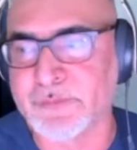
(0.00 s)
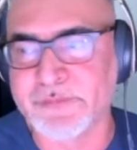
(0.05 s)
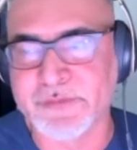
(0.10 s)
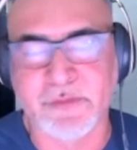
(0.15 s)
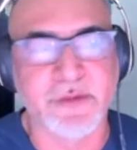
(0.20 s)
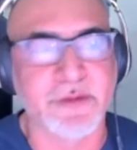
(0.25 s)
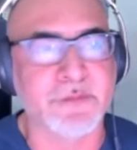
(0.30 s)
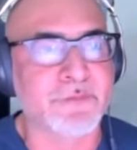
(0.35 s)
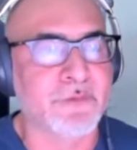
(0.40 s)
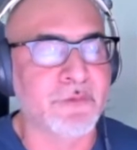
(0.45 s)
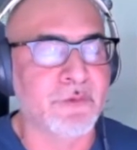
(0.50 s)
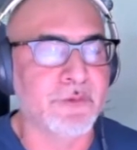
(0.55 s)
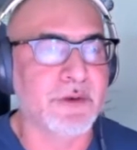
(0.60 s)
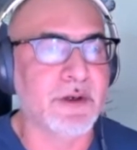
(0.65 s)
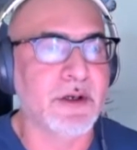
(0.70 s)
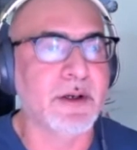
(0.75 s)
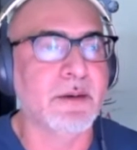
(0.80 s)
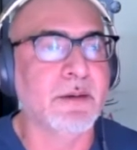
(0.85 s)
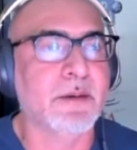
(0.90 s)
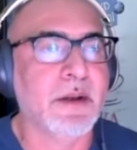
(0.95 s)
great
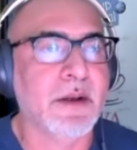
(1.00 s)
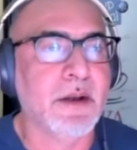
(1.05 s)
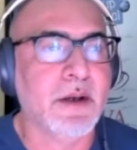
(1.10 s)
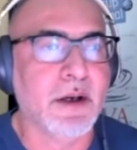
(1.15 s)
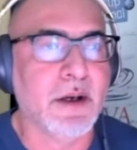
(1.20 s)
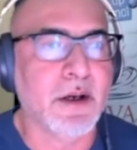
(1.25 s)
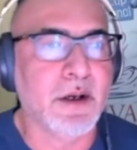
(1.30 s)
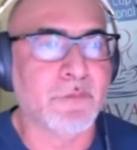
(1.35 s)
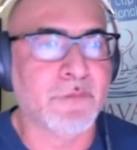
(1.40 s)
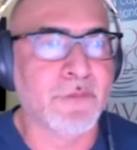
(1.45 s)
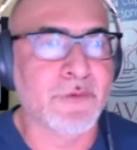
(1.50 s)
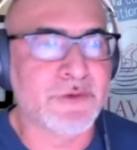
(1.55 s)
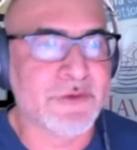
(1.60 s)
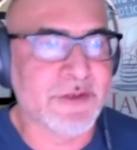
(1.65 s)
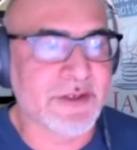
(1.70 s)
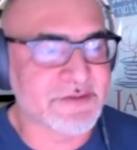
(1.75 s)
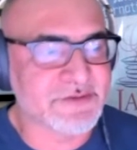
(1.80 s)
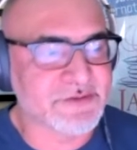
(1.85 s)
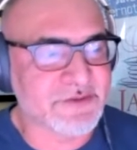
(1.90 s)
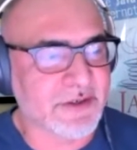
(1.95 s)
for you to
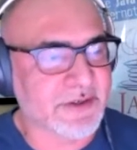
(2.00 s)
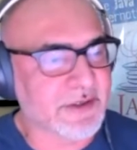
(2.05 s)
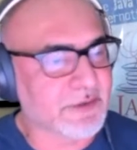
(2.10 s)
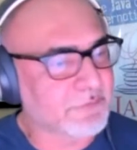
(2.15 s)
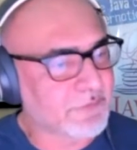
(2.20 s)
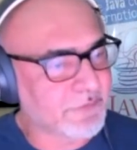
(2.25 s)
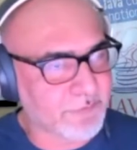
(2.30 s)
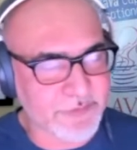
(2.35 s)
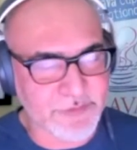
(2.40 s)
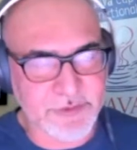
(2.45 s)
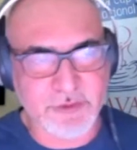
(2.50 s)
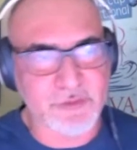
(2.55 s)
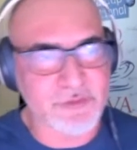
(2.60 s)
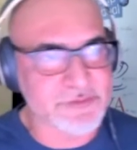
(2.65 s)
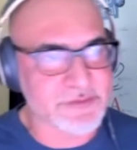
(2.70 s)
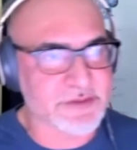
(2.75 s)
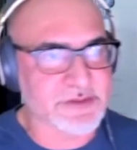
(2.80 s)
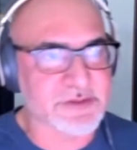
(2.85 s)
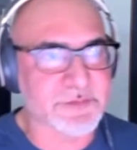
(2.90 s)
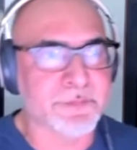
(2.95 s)
get started with, whether you're
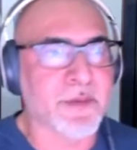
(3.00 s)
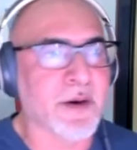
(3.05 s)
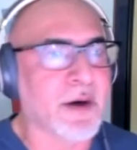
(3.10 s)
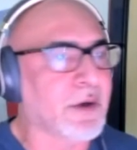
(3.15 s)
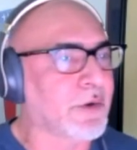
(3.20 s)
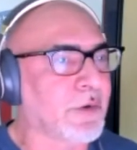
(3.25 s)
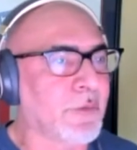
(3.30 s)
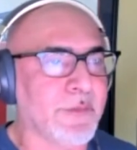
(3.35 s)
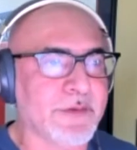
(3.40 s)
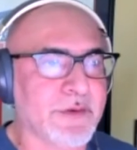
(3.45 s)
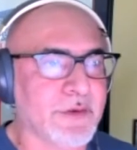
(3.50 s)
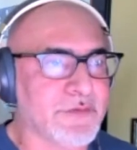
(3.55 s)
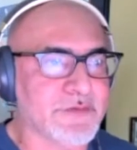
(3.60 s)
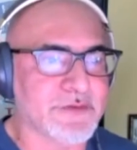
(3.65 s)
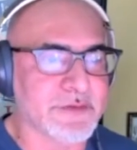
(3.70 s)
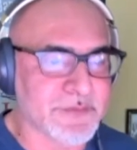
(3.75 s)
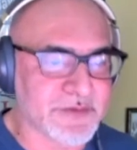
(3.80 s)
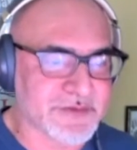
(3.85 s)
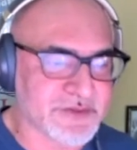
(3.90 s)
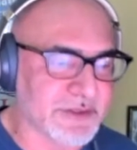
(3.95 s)
using Spark or whether you're
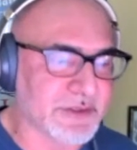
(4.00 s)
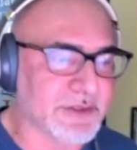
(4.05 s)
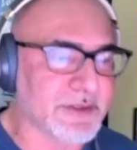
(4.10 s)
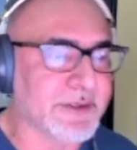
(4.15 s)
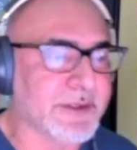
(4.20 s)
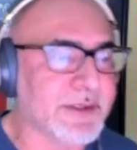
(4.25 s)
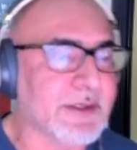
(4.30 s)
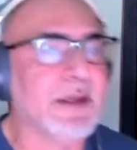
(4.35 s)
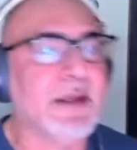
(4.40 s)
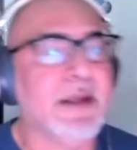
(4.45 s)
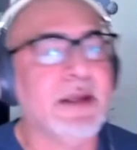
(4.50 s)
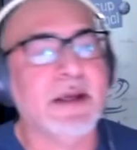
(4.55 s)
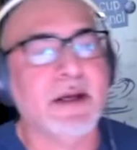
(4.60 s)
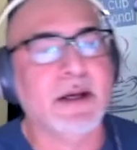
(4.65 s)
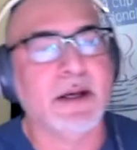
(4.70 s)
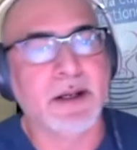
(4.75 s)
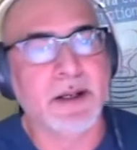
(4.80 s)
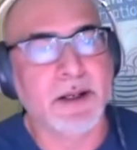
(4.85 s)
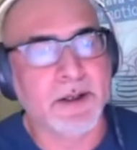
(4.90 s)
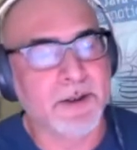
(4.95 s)
using machine learning.
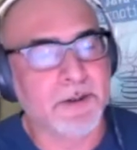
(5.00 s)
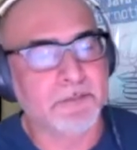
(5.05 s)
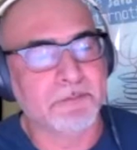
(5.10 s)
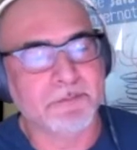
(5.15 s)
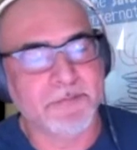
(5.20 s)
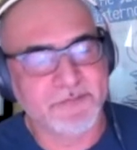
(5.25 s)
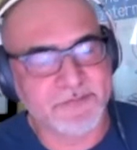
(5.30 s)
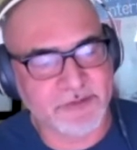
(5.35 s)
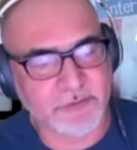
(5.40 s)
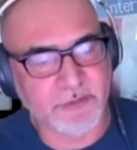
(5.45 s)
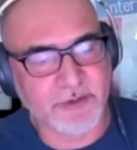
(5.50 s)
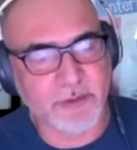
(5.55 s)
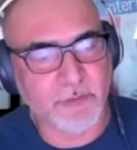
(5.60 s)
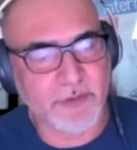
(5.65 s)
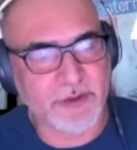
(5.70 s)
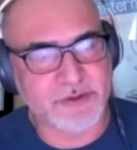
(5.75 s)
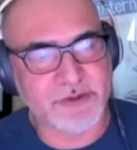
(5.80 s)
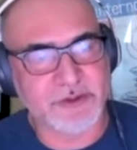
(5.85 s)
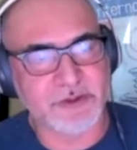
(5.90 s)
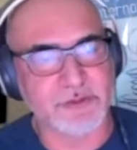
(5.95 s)
It's a great
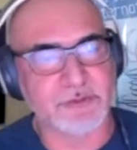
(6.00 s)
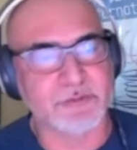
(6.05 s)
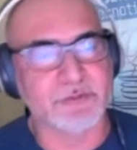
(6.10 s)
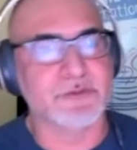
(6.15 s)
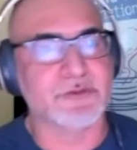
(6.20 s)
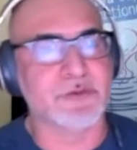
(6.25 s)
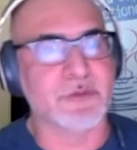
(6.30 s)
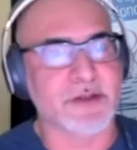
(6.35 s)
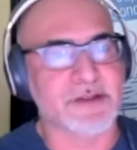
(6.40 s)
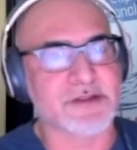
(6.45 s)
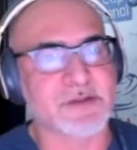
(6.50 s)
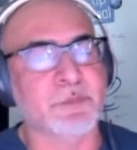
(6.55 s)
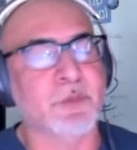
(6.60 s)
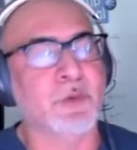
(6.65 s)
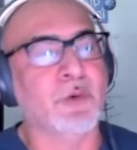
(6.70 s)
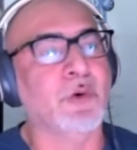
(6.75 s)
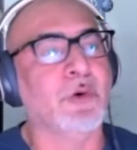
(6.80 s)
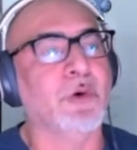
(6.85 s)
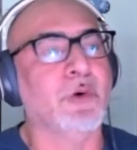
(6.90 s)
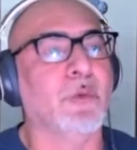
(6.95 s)
way to
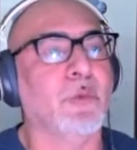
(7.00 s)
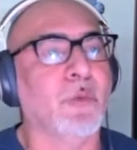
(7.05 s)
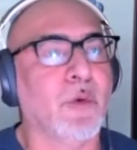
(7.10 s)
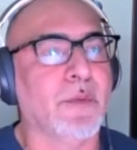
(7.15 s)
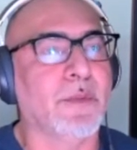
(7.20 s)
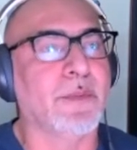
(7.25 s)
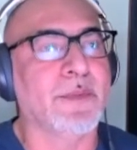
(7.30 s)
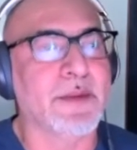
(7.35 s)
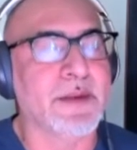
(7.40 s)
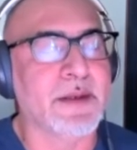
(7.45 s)
explore what